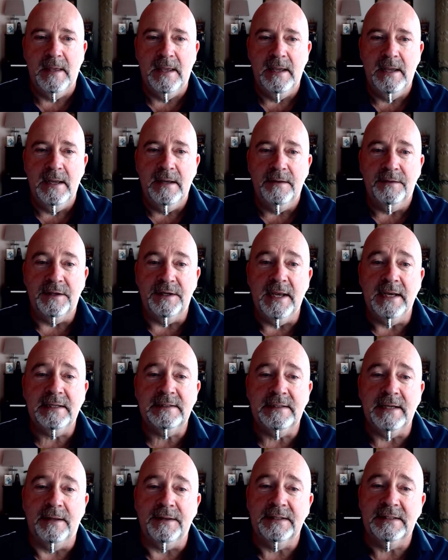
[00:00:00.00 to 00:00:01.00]
The next
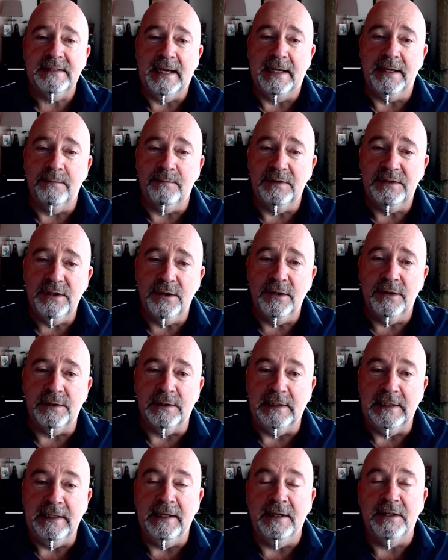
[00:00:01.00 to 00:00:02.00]
day, the stallion returned,
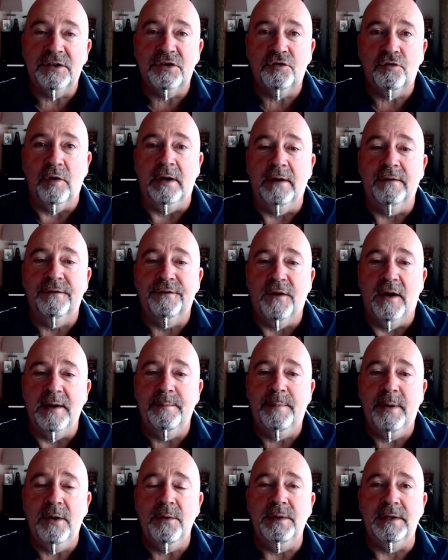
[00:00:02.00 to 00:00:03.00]
leading a string of fine
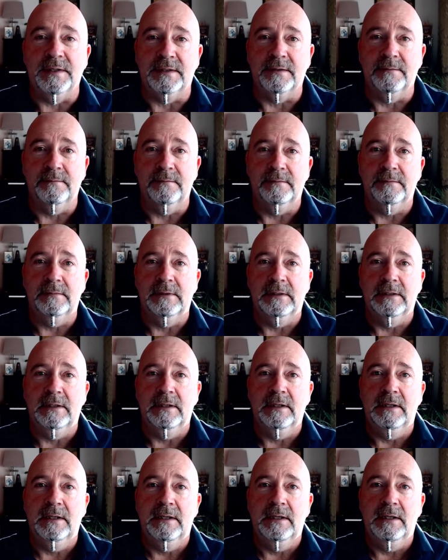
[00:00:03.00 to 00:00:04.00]
ponies.
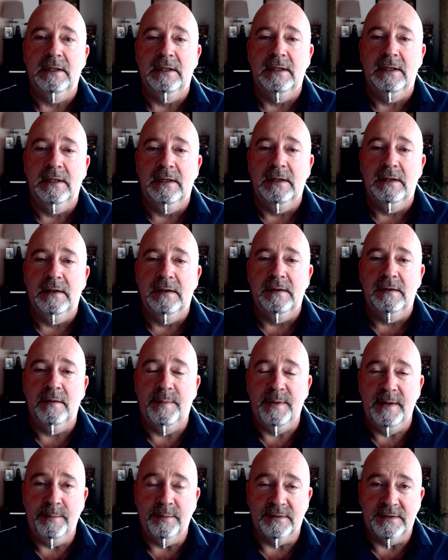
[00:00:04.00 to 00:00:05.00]
The
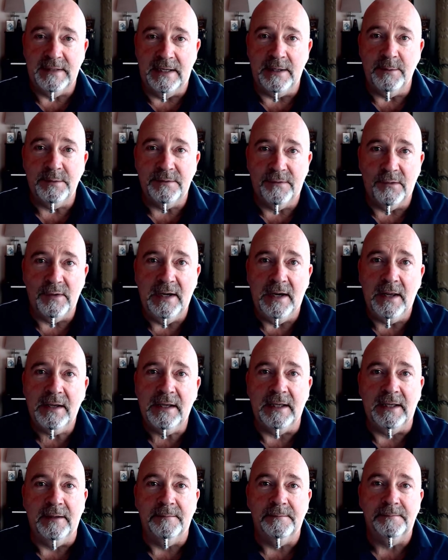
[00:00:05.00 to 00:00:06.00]
people said it was very
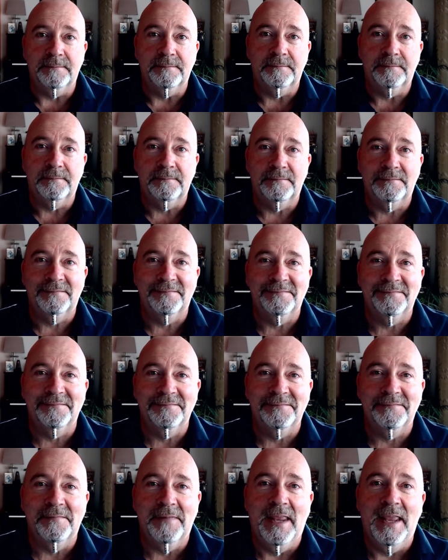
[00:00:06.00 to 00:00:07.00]
lucky.
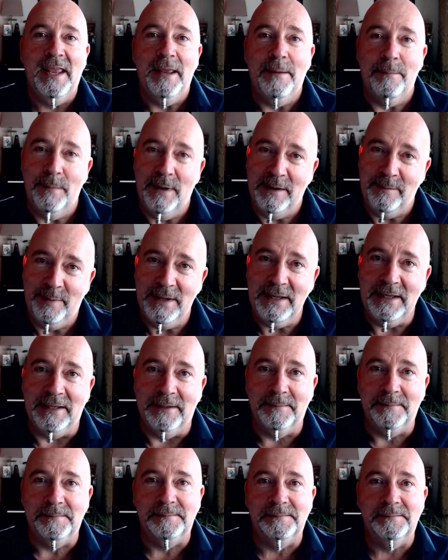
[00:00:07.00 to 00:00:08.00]
"Maybe,"
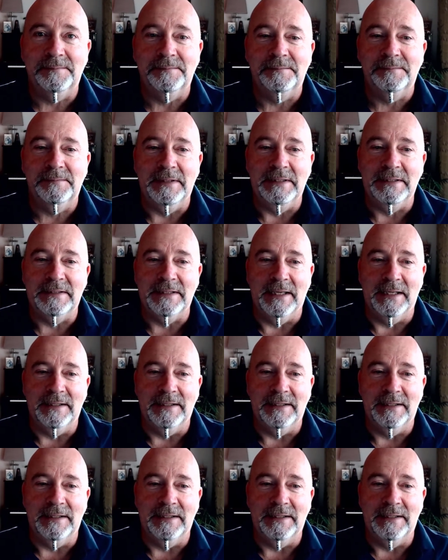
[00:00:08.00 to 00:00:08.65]
he said.